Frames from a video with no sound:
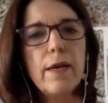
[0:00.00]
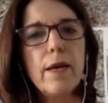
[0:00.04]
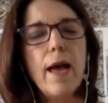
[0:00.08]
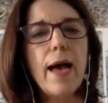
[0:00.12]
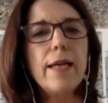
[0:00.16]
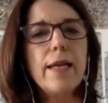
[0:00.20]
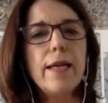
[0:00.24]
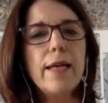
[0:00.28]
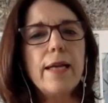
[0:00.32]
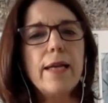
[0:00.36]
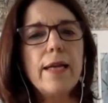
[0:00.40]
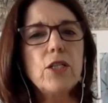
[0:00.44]

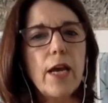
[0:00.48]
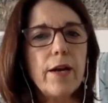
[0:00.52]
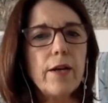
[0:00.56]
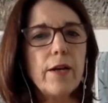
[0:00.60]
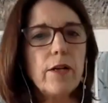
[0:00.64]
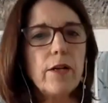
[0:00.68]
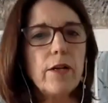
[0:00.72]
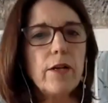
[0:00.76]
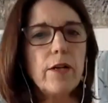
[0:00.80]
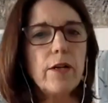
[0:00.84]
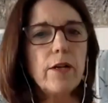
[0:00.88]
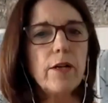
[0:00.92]
and
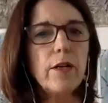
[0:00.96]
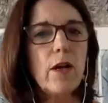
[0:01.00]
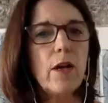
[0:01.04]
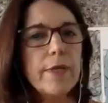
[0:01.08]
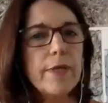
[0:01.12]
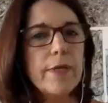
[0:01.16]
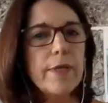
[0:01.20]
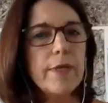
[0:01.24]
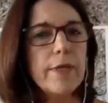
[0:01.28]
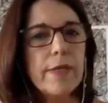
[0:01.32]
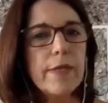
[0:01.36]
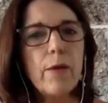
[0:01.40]
shared
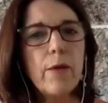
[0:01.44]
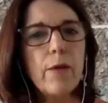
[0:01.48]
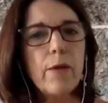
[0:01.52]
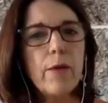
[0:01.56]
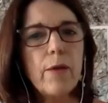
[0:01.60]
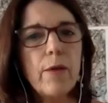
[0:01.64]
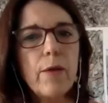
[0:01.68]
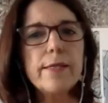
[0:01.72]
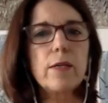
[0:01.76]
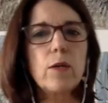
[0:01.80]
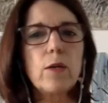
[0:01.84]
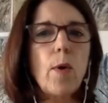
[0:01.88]

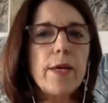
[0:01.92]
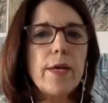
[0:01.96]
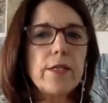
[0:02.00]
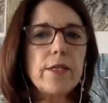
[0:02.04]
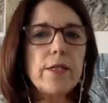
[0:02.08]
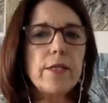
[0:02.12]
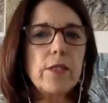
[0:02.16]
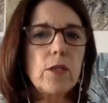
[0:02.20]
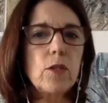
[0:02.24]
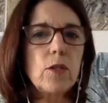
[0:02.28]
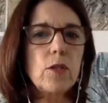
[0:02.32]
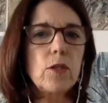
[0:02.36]
commentaries
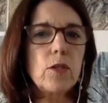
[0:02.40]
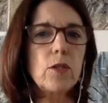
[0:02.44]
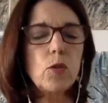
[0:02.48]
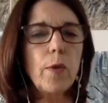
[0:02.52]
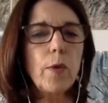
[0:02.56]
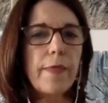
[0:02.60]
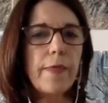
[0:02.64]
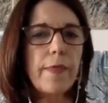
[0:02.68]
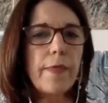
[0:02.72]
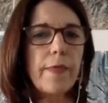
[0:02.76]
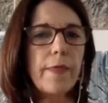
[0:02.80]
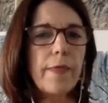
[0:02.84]
and
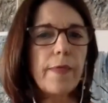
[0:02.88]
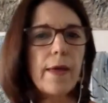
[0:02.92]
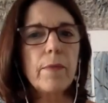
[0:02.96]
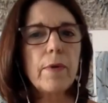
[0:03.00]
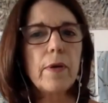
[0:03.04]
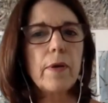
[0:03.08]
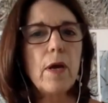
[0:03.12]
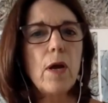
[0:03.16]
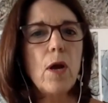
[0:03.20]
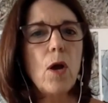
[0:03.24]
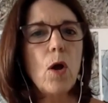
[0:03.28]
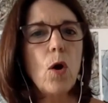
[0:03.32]
questions with
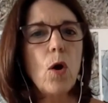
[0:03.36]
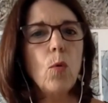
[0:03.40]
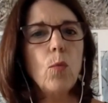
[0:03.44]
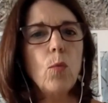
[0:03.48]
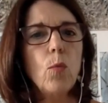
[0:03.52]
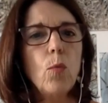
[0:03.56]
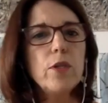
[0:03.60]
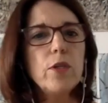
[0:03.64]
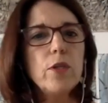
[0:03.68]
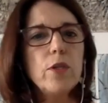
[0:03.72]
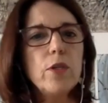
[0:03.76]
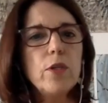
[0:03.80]
them,
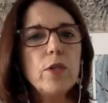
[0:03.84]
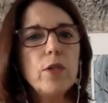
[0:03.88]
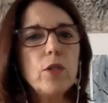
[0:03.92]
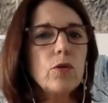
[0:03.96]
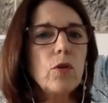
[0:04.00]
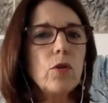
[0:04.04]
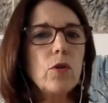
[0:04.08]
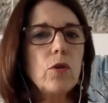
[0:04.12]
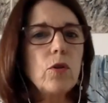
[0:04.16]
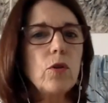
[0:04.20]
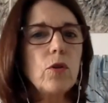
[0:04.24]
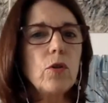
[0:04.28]
which
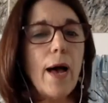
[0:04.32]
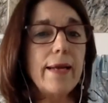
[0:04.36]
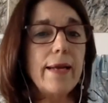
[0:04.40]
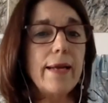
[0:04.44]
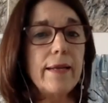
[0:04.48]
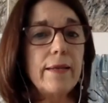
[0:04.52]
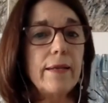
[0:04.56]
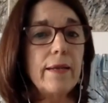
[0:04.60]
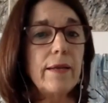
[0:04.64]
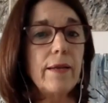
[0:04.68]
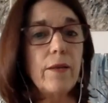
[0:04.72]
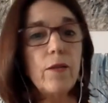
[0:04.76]
also
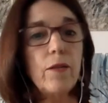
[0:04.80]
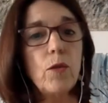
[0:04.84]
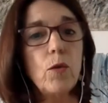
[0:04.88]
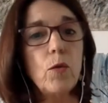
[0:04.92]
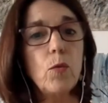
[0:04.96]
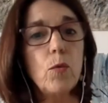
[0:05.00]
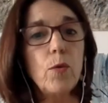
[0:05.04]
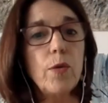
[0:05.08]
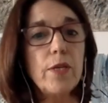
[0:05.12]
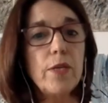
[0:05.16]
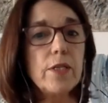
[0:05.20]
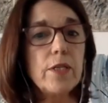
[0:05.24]
added
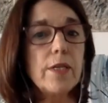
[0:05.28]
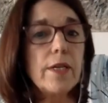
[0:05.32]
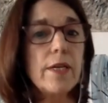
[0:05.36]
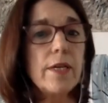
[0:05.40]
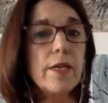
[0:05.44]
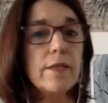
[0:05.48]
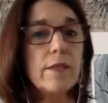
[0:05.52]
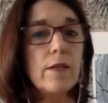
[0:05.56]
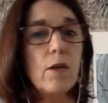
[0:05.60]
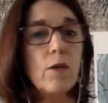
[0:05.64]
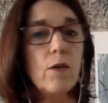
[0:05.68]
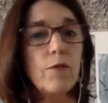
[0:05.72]
the
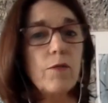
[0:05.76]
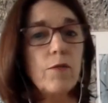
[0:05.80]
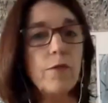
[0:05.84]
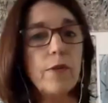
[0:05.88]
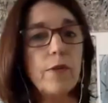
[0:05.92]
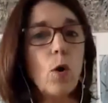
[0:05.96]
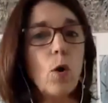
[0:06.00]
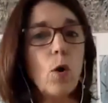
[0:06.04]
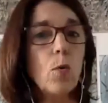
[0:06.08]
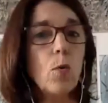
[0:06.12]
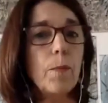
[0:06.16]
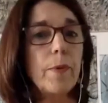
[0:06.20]
richness of
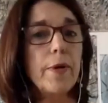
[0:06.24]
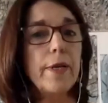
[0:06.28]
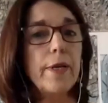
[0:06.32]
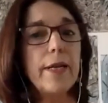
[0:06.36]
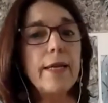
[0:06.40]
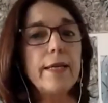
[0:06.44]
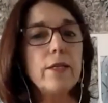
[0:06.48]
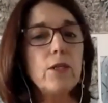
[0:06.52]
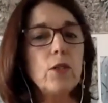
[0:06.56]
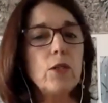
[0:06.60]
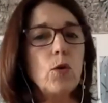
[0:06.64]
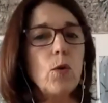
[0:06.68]
an
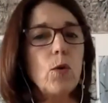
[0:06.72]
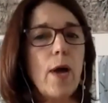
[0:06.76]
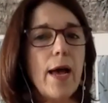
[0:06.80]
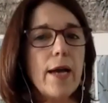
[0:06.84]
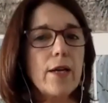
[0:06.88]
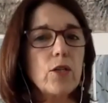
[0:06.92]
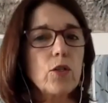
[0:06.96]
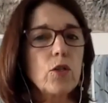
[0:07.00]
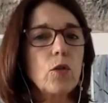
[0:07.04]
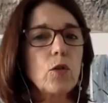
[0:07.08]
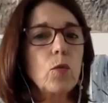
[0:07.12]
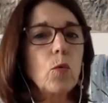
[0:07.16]
open
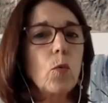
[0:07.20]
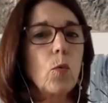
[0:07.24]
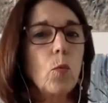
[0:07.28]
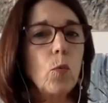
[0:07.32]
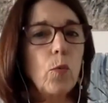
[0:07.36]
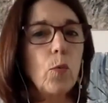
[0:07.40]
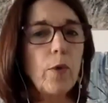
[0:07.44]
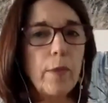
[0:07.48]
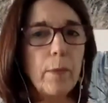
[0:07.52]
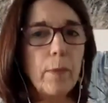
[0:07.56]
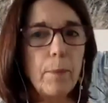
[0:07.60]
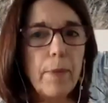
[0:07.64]
interaction
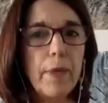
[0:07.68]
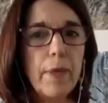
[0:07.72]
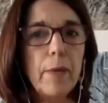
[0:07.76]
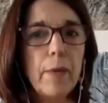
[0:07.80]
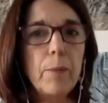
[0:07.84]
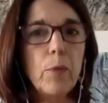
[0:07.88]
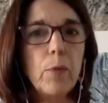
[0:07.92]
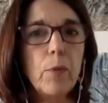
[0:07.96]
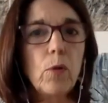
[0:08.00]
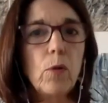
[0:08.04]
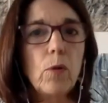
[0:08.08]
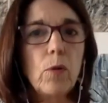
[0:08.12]
with
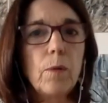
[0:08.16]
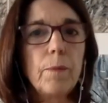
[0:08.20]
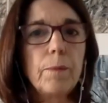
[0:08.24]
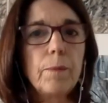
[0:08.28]
people.